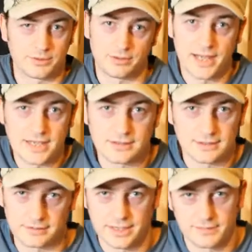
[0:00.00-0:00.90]
the light, and
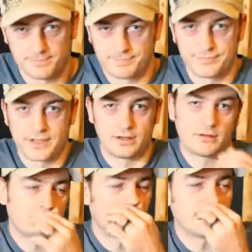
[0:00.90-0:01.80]
I'll get,
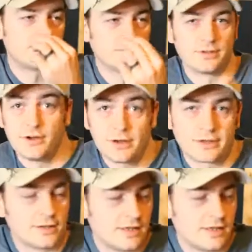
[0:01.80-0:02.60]
I can shoot in the dark.